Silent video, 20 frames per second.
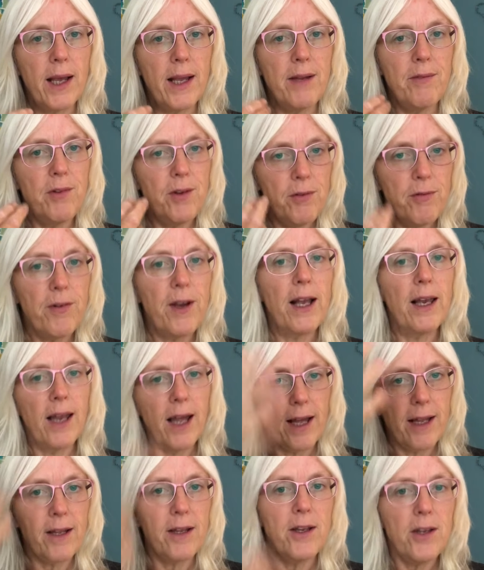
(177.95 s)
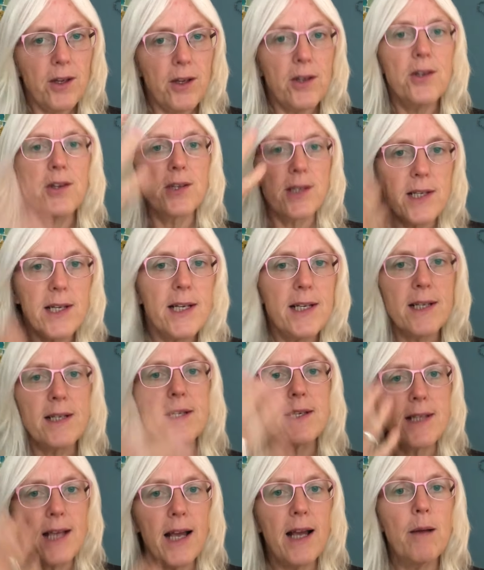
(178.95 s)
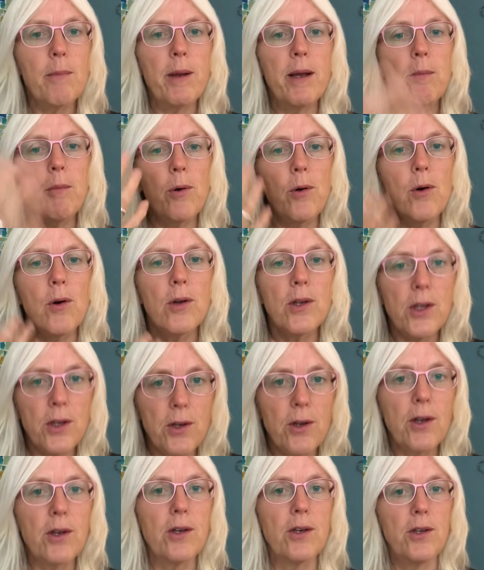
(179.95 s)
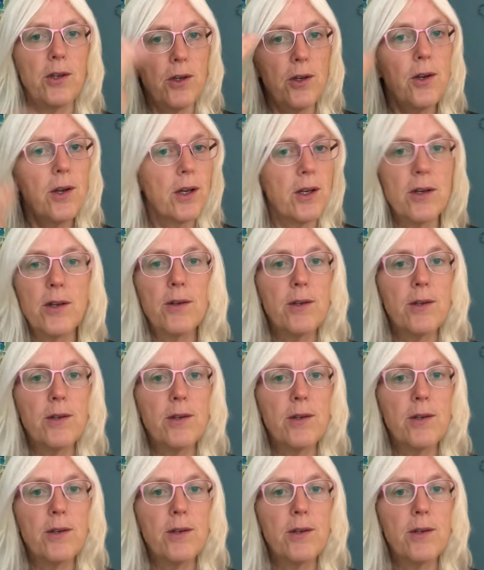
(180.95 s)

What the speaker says: if you felt like you just needed to say it a bit more, you can